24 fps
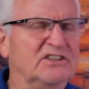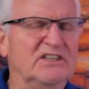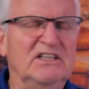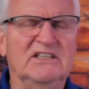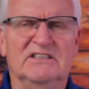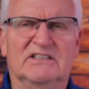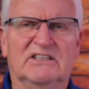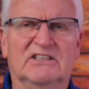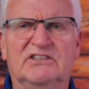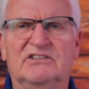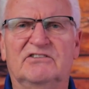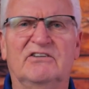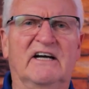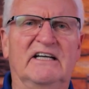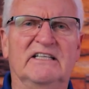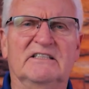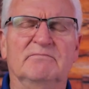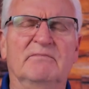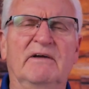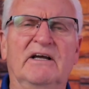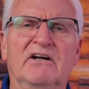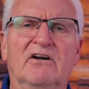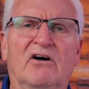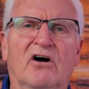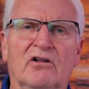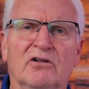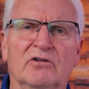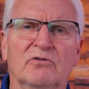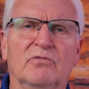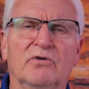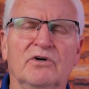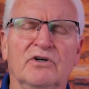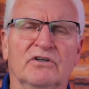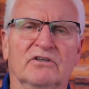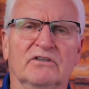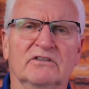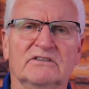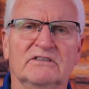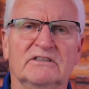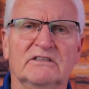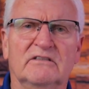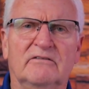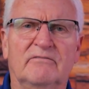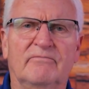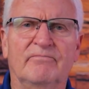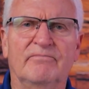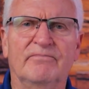Jesus Christ made all the worlds.